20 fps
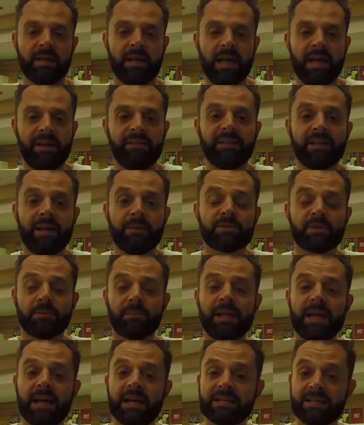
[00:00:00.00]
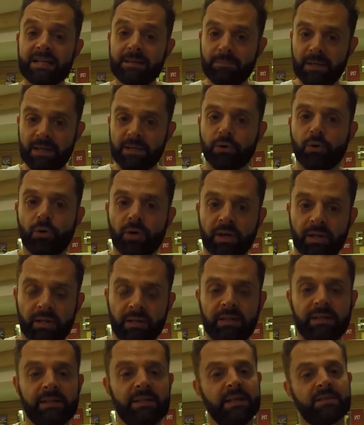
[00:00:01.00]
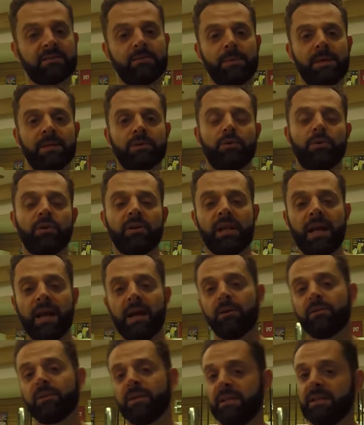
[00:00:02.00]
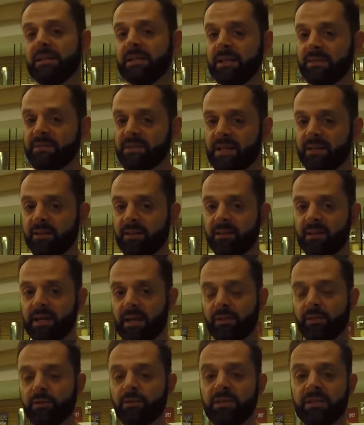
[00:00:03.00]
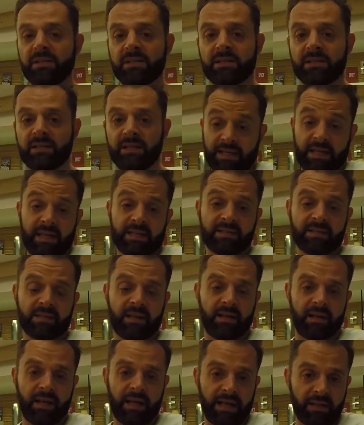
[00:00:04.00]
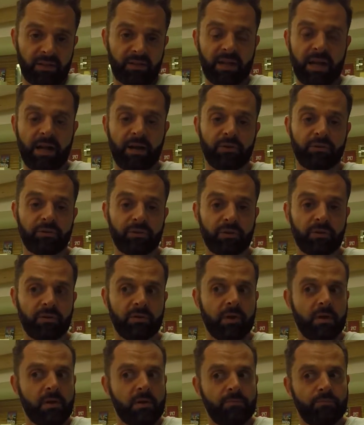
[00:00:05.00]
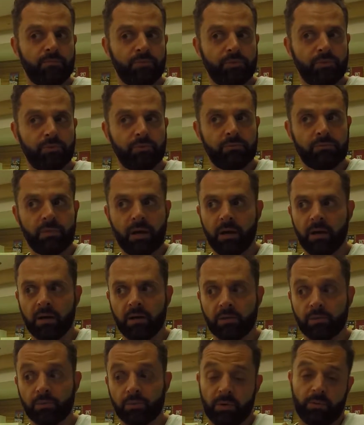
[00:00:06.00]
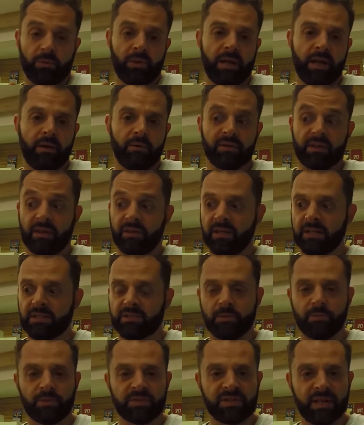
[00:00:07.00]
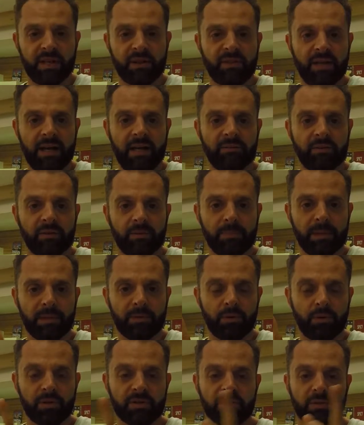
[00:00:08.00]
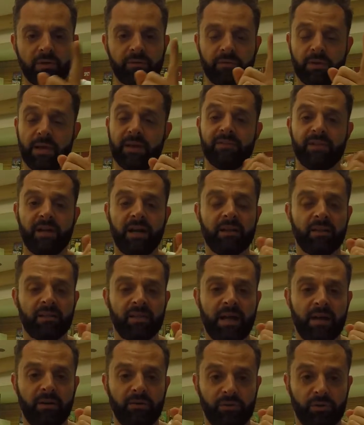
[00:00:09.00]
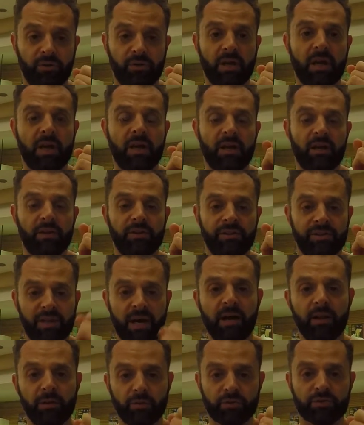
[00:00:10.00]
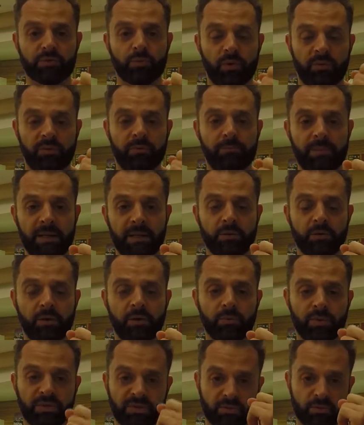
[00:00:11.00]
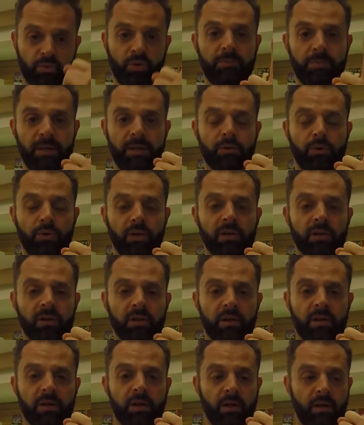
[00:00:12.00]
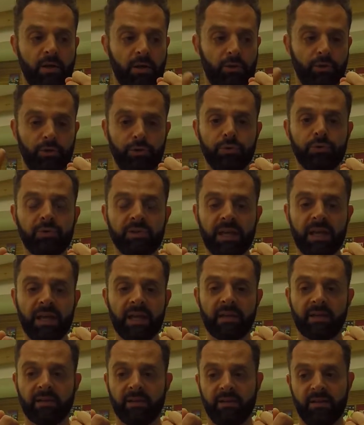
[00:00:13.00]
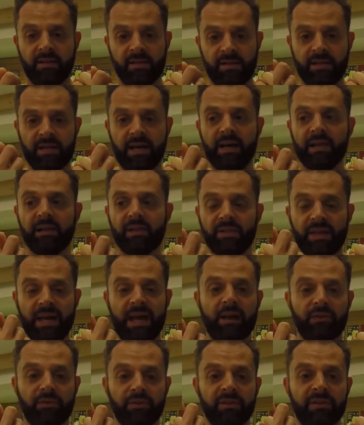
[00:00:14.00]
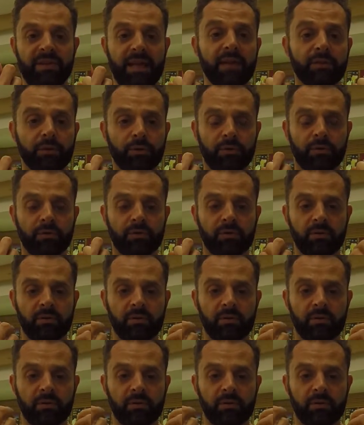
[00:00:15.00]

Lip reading: anytime somebody has a Bitcoin, he takes the Bitcoin out and he gives that to Tether, and he gets 8,000, well now I think it's almost 9,000 a Bitcoin. So if you have $9,000 worth of Bitcoin, which is 1 Bitcoin, you take 9,000 Tether,